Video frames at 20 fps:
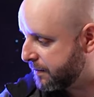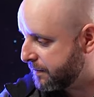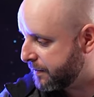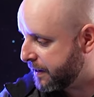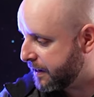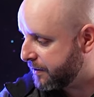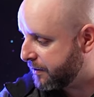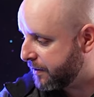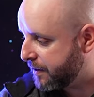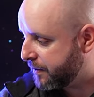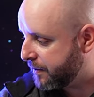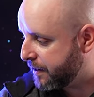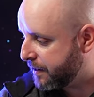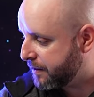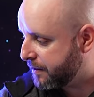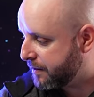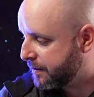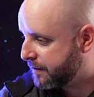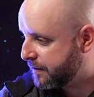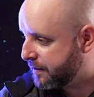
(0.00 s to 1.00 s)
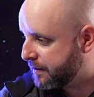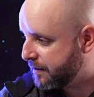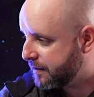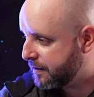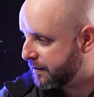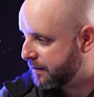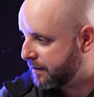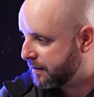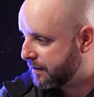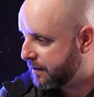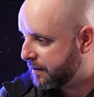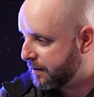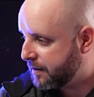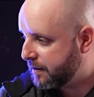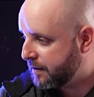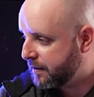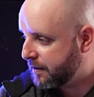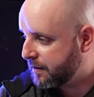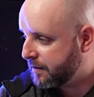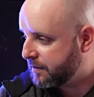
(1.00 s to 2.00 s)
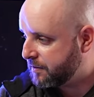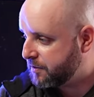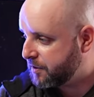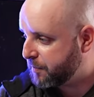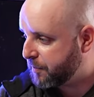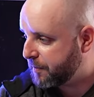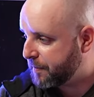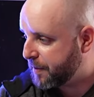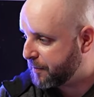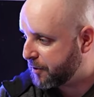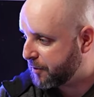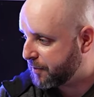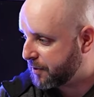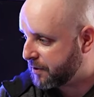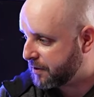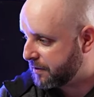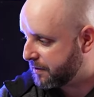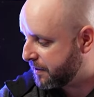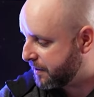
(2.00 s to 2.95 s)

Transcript: Did I do that right? Super memorable.